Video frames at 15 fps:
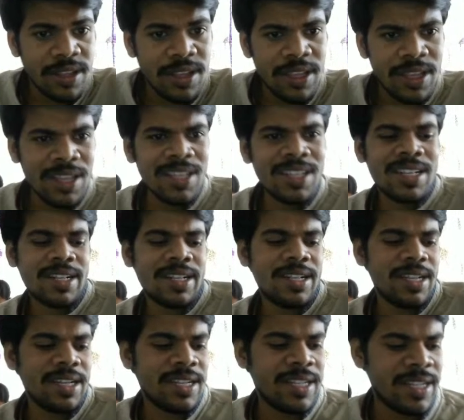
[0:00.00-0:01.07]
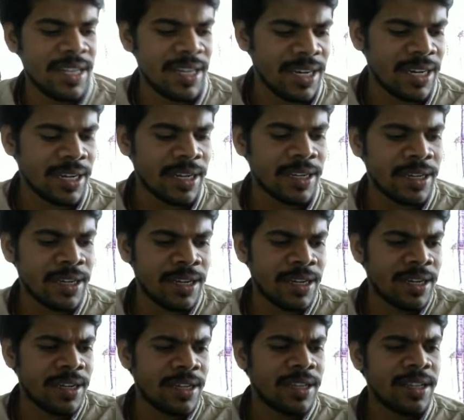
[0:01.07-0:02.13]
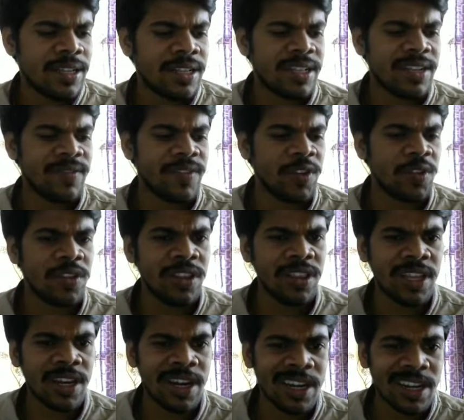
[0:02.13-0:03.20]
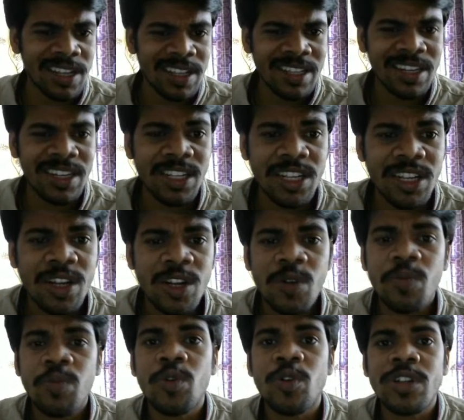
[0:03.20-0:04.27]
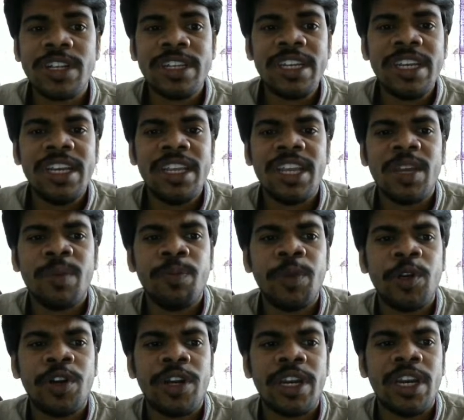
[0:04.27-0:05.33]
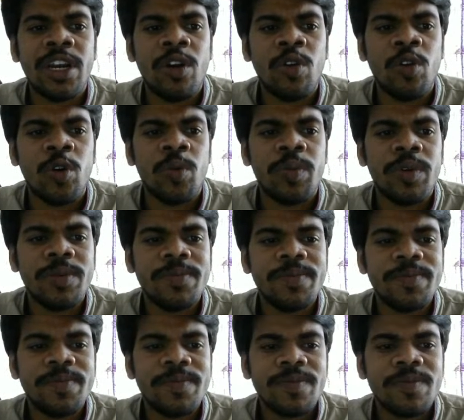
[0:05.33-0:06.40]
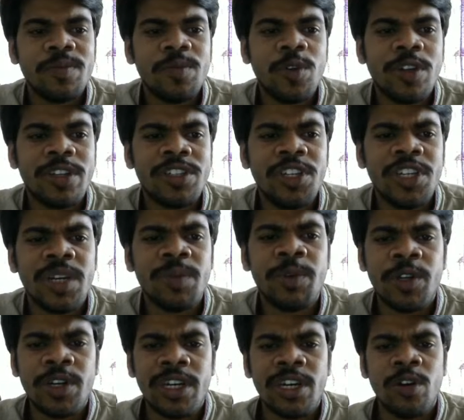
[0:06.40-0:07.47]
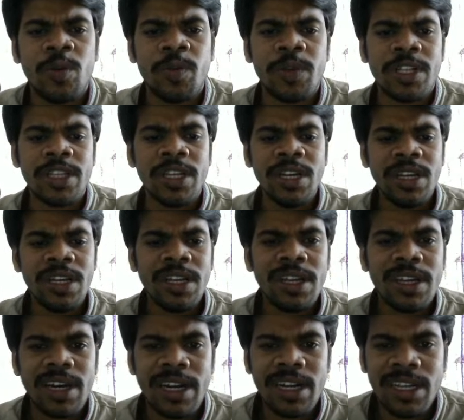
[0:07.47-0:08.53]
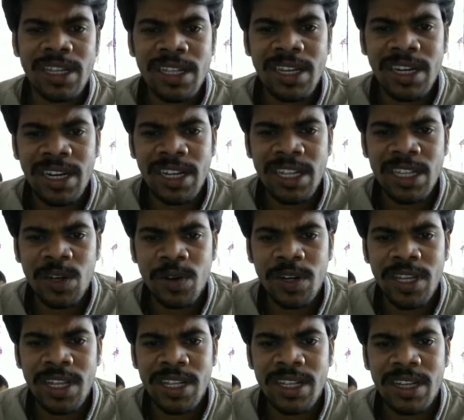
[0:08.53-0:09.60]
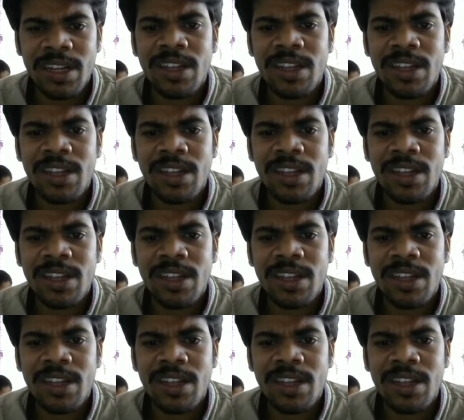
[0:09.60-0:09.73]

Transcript: Yes, excellent, Safiuddin. The right answer is posterior pituitary lobe. Posterior pituitary lobe is the right answer. It is known as